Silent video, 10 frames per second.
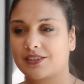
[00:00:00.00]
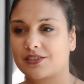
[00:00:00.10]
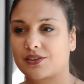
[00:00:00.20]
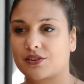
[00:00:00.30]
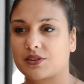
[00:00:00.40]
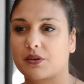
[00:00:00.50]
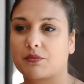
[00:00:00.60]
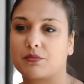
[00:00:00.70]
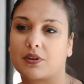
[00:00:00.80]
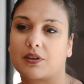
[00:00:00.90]
So it was a,
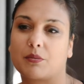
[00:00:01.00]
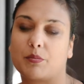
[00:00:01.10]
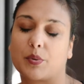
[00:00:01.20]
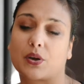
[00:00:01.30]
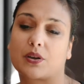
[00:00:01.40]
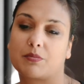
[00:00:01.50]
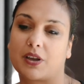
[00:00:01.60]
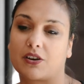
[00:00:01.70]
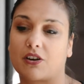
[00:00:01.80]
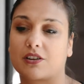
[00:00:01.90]
a book by
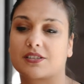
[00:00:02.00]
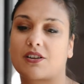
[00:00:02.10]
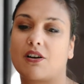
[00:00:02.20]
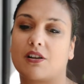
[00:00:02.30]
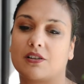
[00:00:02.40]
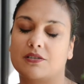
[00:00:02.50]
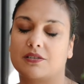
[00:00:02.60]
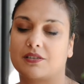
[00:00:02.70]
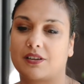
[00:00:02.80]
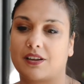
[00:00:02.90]
an artist called
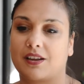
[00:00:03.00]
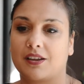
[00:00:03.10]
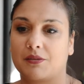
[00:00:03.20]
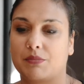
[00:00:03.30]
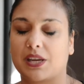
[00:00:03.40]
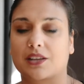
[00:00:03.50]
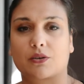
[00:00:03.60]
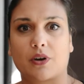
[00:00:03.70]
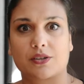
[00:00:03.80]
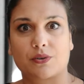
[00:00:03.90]
Being at the
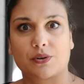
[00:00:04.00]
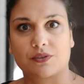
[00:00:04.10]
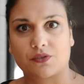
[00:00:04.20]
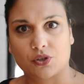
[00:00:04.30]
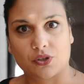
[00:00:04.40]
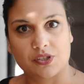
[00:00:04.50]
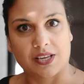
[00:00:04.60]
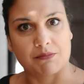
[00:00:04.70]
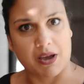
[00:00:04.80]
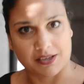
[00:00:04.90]
Crossroads of Shoulds
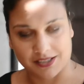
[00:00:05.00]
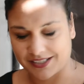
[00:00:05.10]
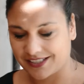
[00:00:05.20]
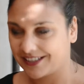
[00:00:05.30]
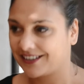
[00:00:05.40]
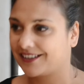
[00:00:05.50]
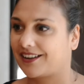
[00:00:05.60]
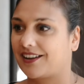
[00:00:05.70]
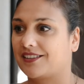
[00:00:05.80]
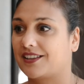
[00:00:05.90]
and Musts.
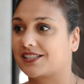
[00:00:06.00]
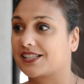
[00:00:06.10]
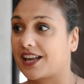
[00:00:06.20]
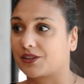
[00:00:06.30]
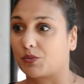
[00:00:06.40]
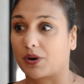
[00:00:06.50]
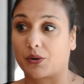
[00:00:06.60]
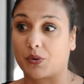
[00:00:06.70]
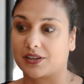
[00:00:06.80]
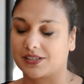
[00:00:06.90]
And that's exactly where I
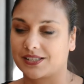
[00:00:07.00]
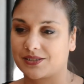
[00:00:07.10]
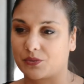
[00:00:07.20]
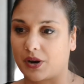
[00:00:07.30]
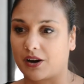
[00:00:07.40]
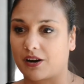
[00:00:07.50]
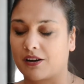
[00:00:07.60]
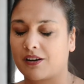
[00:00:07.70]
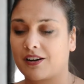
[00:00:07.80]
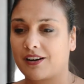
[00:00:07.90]
was,
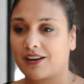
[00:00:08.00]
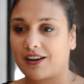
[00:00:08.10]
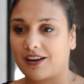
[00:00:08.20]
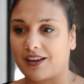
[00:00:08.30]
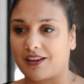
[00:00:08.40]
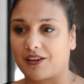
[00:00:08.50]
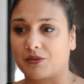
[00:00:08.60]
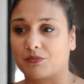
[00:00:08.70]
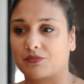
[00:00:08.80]
where um,